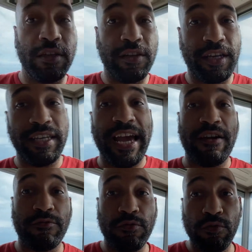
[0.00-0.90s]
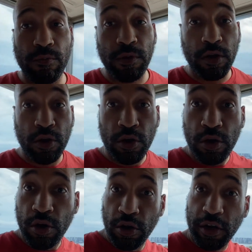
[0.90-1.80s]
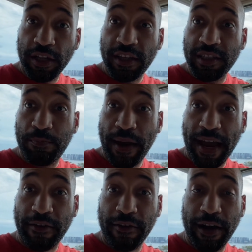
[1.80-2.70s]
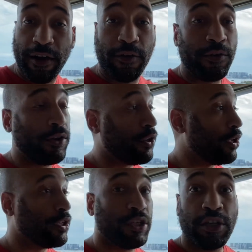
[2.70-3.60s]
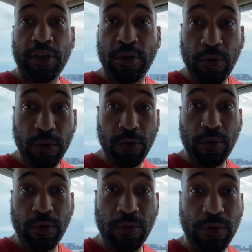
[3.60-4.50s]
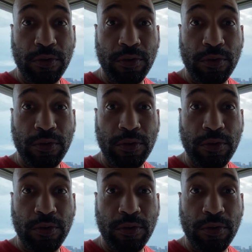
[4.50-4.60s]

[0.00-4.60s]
Look at that room. Look at this background. Cool.